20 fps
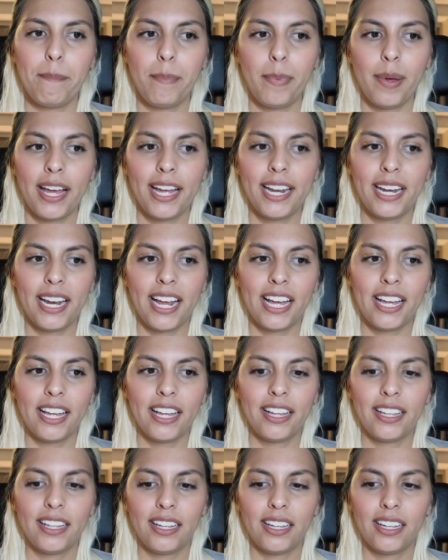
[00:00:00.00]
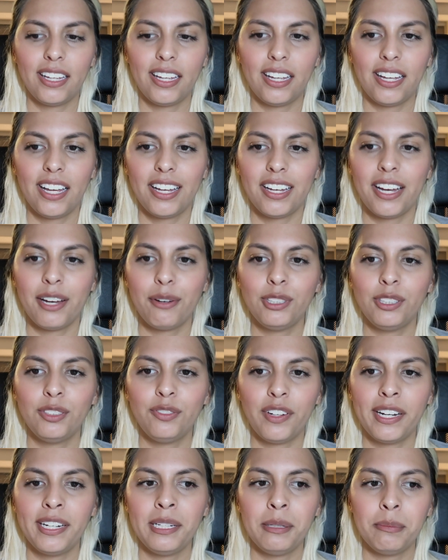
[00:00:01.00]
but I was
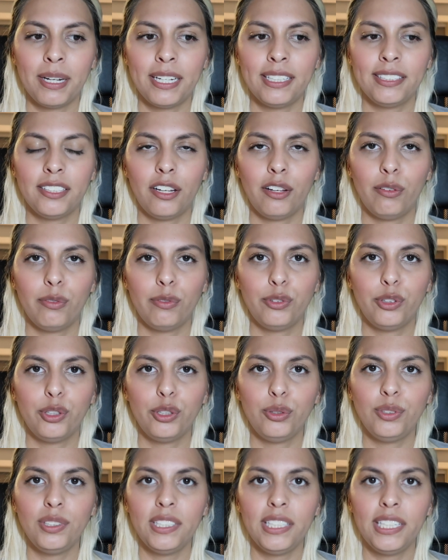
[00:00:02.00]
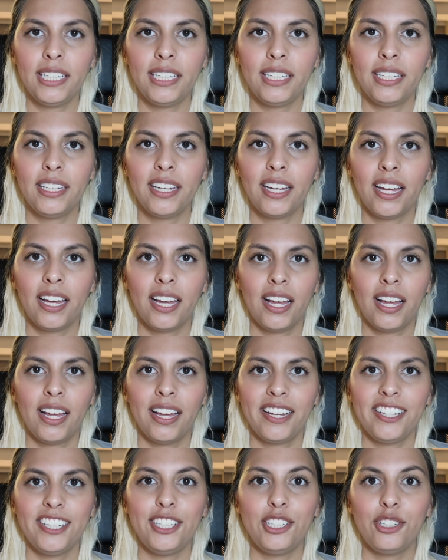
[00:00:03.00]
finding myself losing,
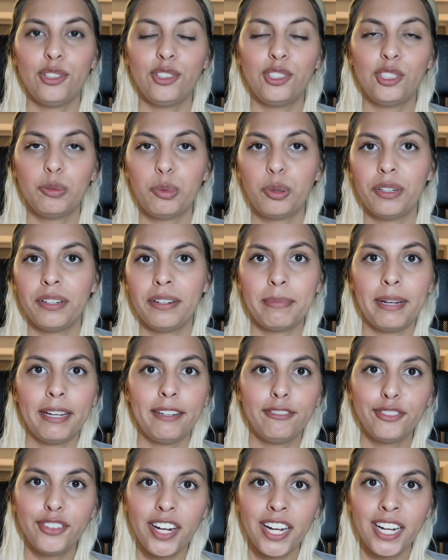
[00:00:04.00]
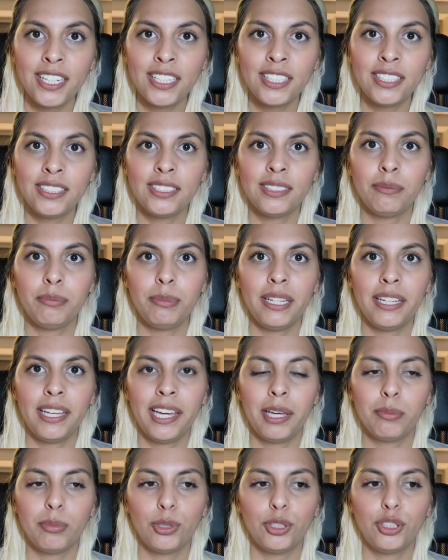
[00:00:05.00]
you know, the support of my friends and
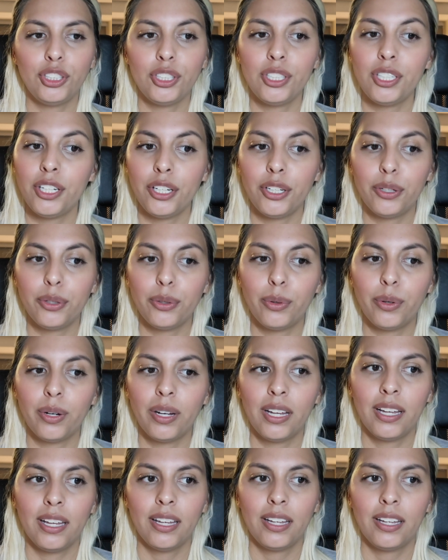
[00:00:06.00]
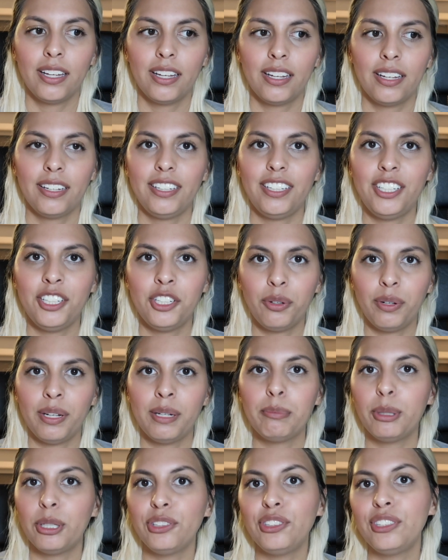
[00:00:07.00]
being able to do, you know,
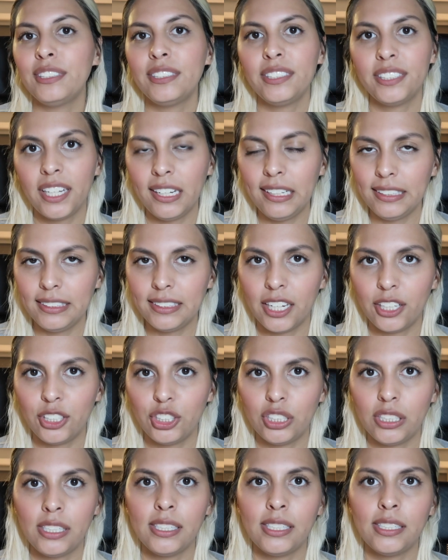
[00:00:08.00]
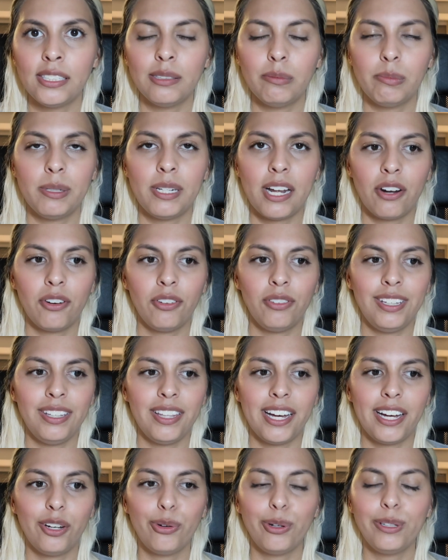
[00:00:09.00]
in-person study sessions. But not only
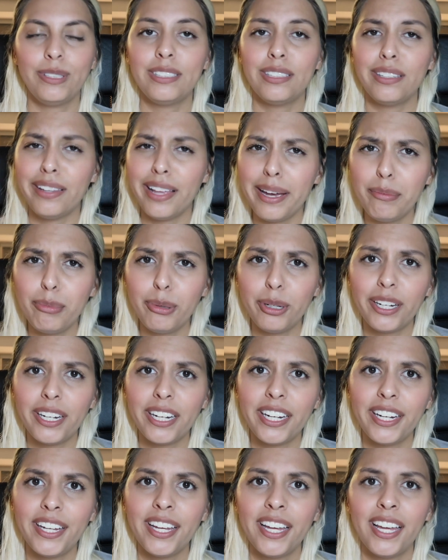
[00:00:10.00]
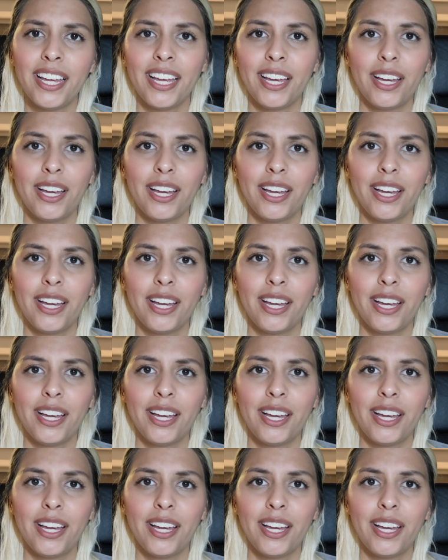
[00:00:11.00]
that, going to the library,